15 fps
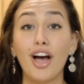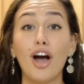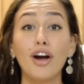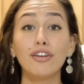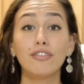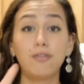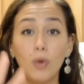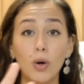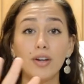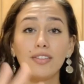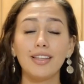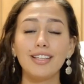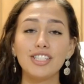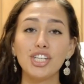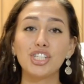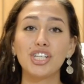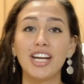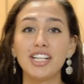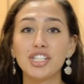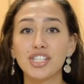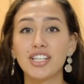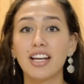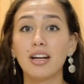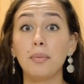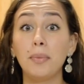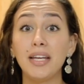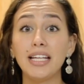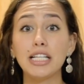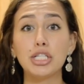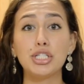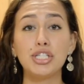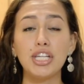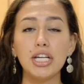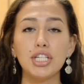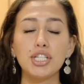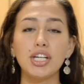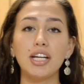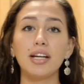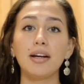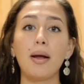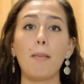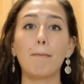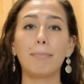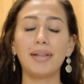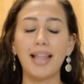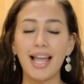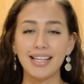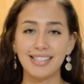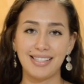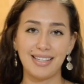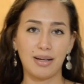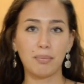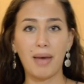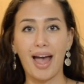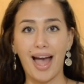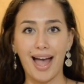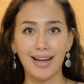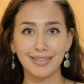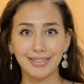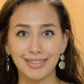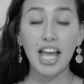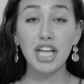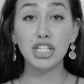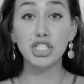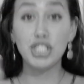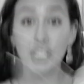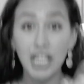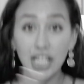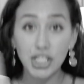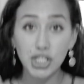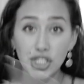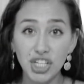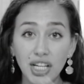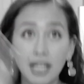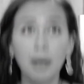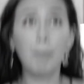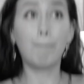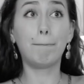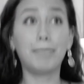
Our fourth easy change is going to be ditching plastic bags. Ditching